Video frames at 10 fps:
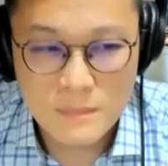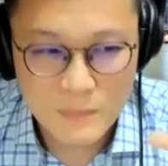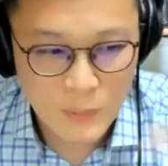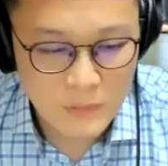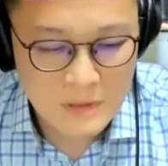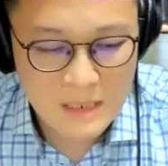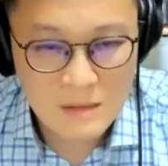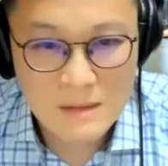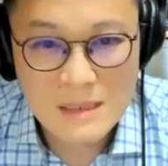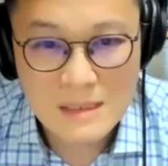process or
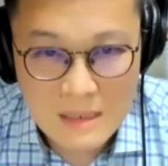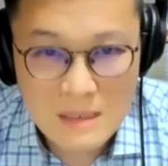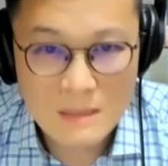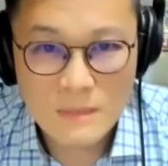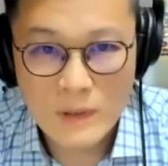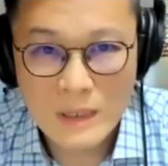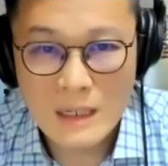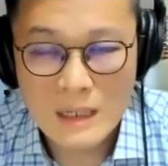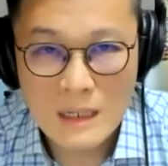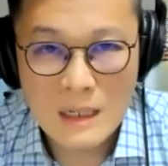the system where
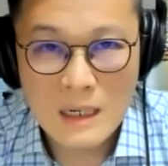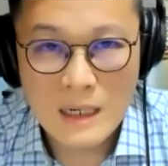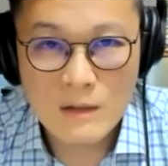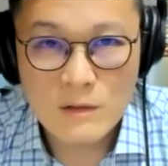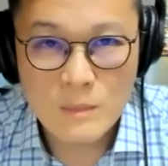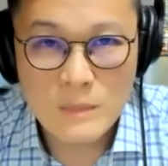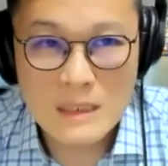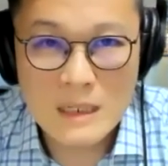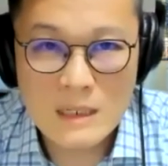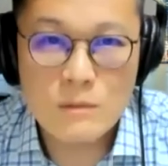I ultimately
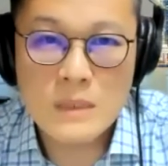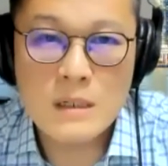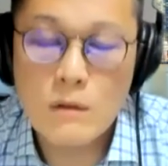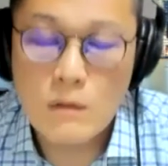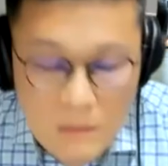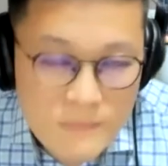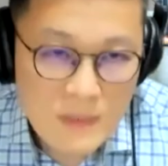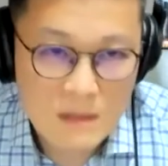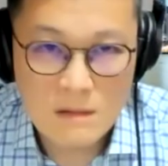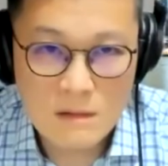get to meet Long,
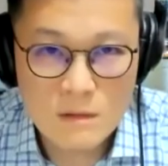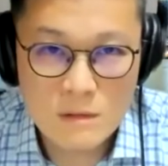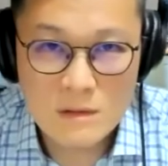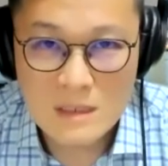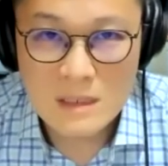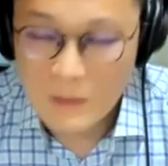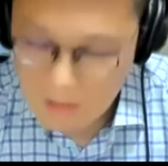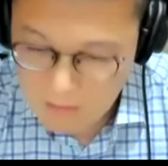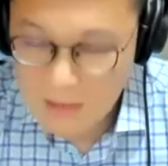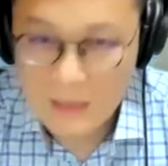to see whether,
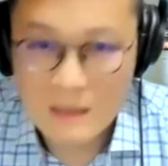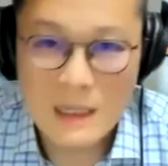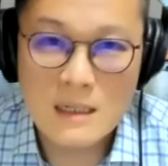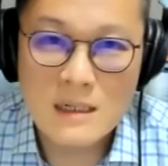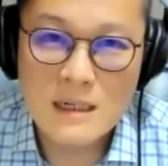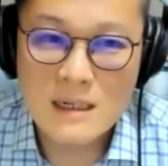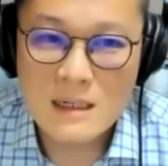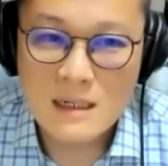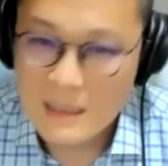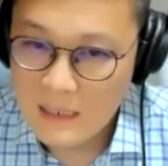okay, Ken,
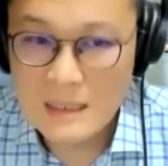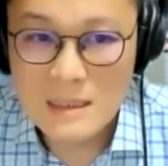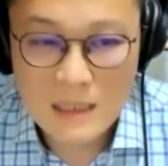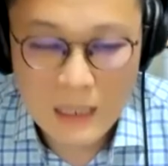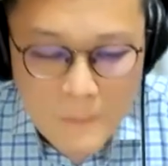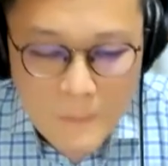let's hire this guy.